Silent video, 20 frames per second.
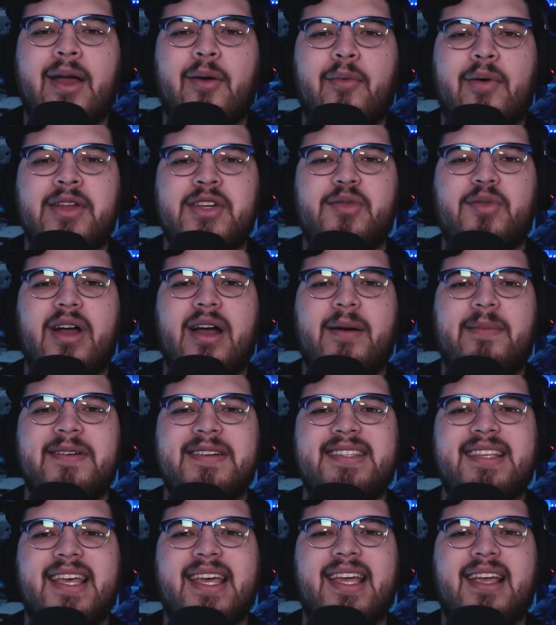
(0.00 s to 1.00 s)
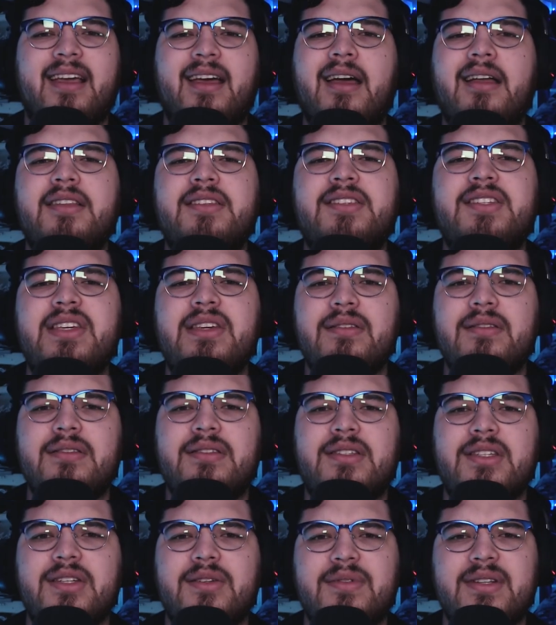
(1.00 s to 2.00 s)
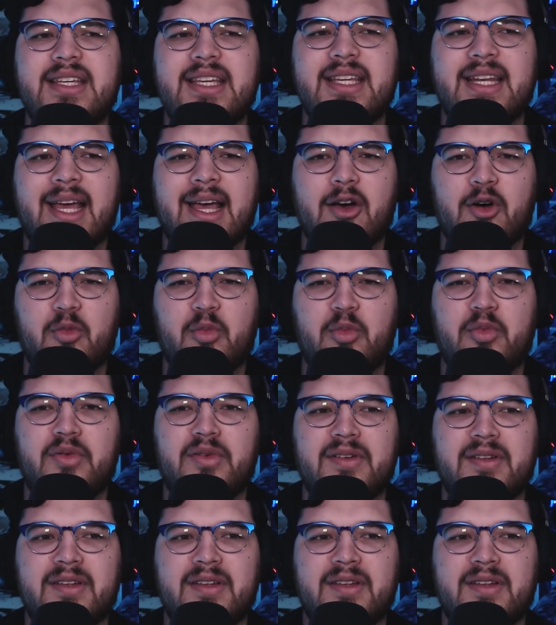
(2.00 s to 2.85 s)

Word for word: I don't yeah, wanna... Ranger Robert's like, uh, do, you, do you need help?